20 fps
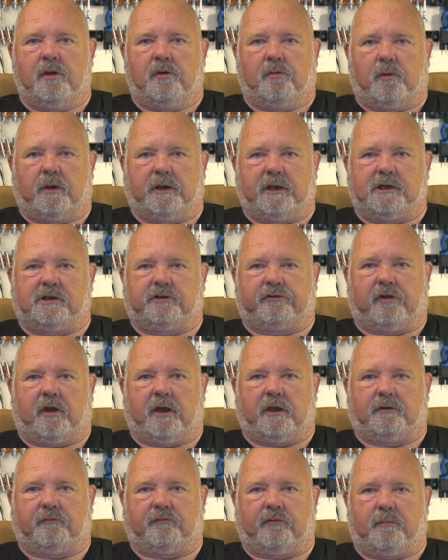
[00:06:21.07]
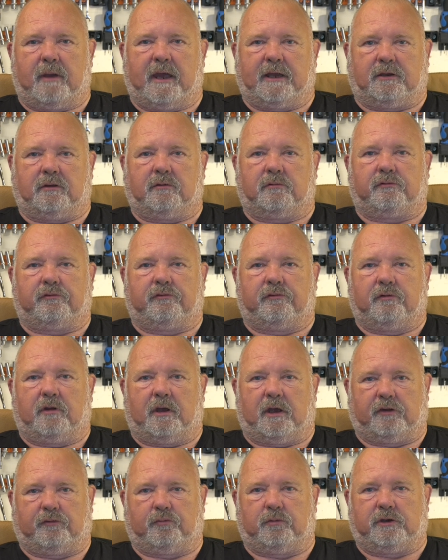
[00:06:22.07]
one each side of the manuals,
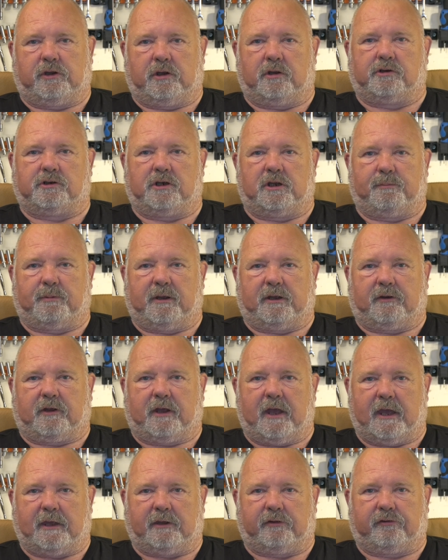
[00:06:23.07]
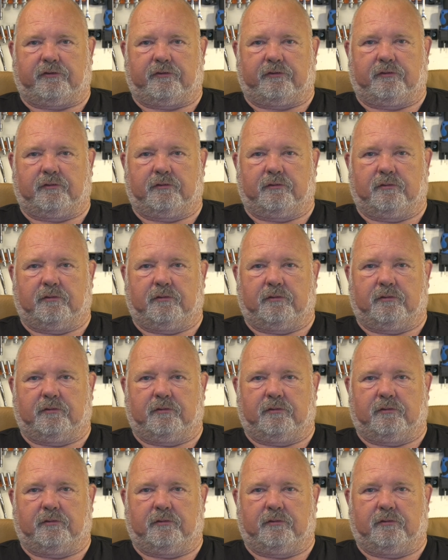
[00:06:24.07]
as would usually be the case.